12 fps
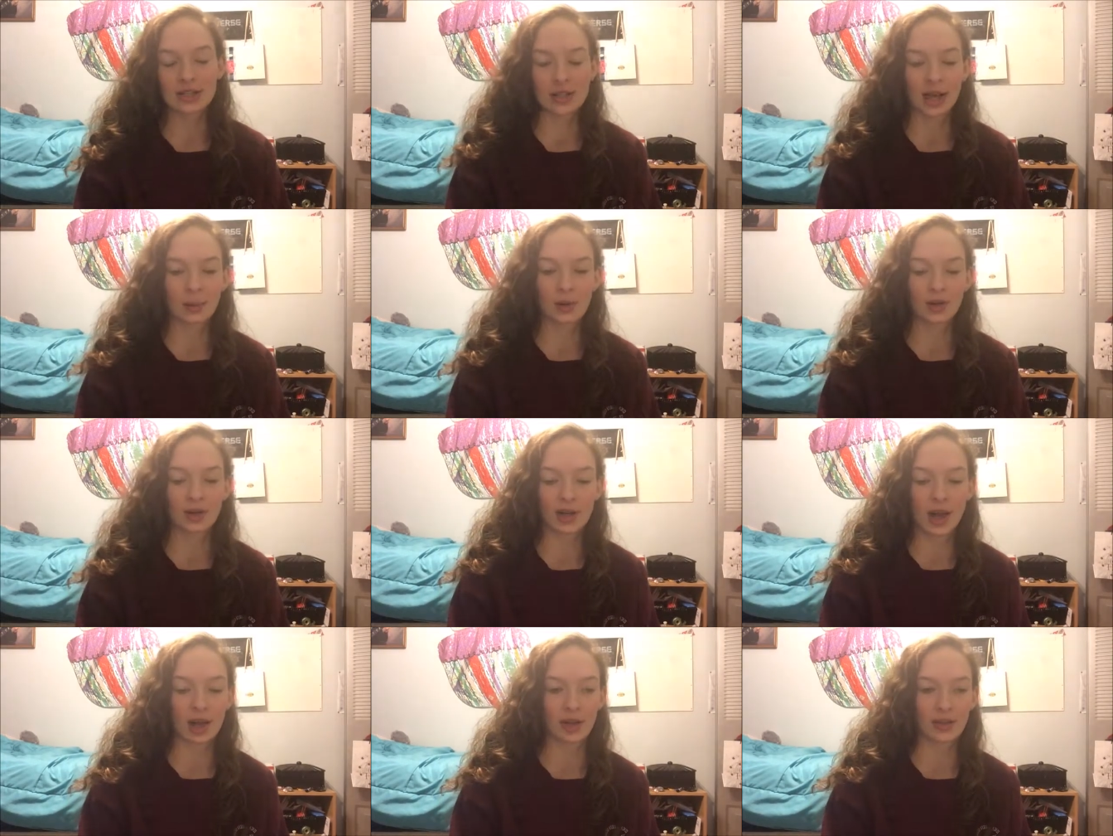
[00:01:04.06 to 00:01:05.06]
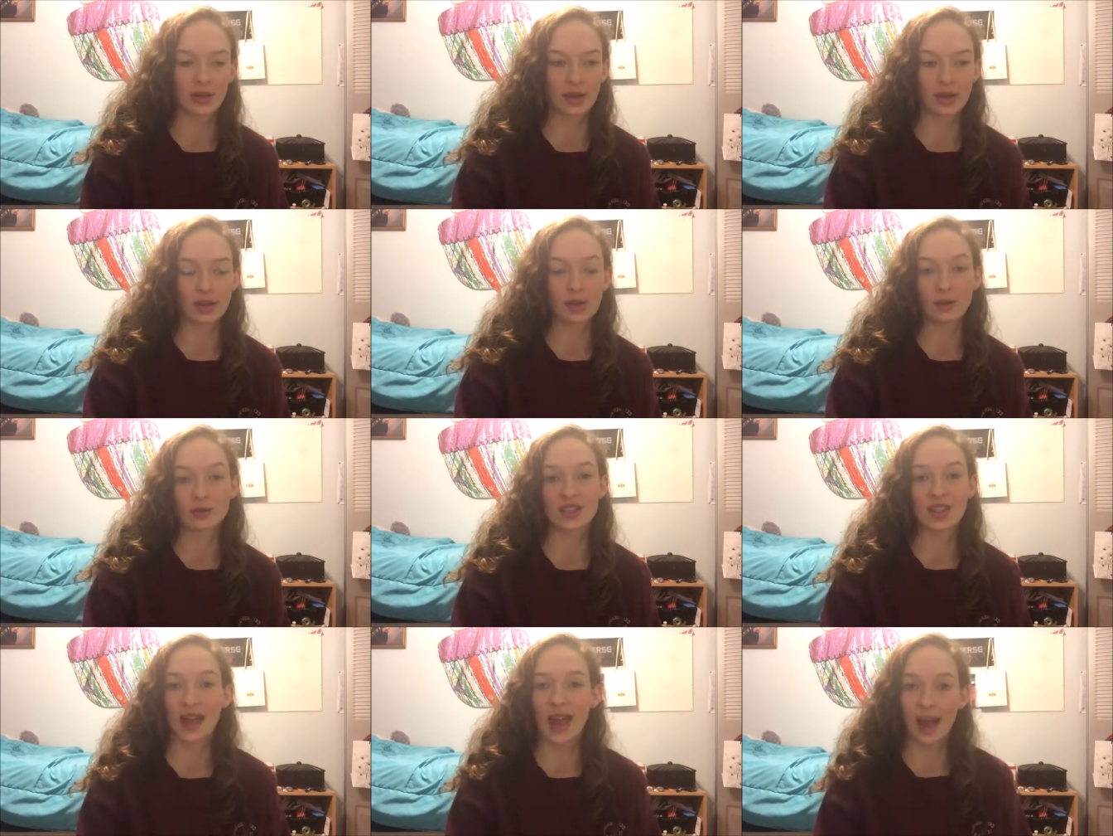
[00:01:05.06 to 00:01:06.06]
I just kind of put it in, I didn't think anything was
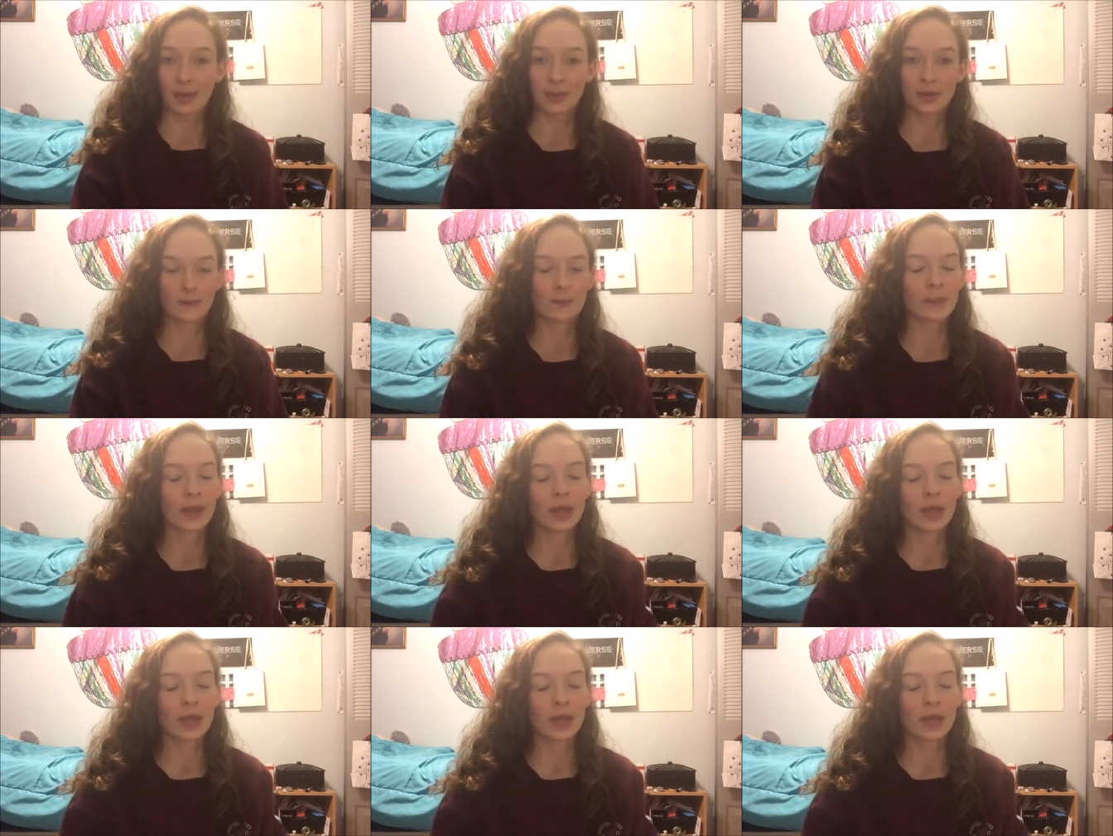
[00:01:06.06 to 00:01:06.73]
going to happen.